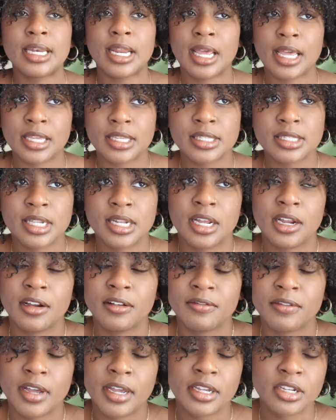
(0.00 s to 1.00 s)
S
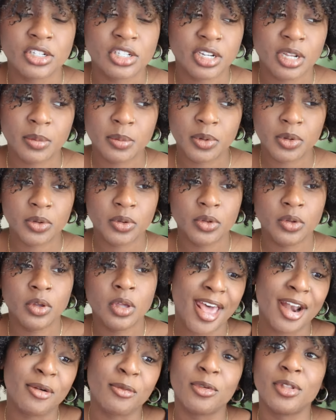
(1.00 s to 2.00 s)
clarifying shampoo.
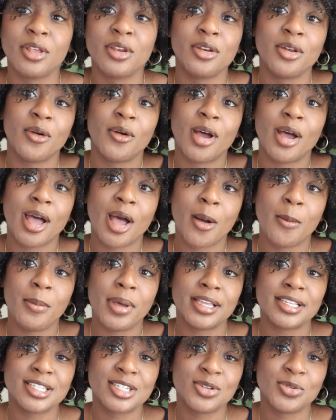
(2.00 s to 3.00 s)
I don't really know how
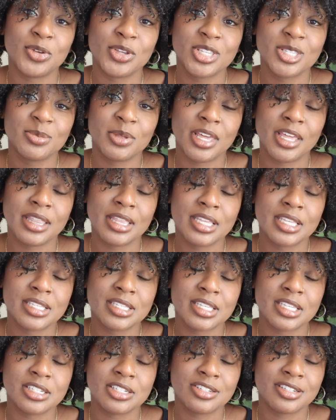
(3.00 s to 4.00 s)
best to explain
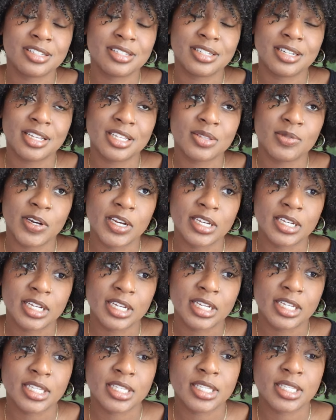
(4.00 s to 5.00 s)
this. It just does what it
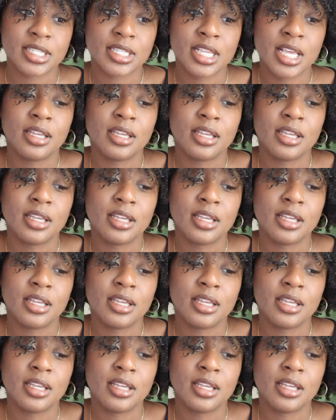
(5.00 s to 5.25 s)
does.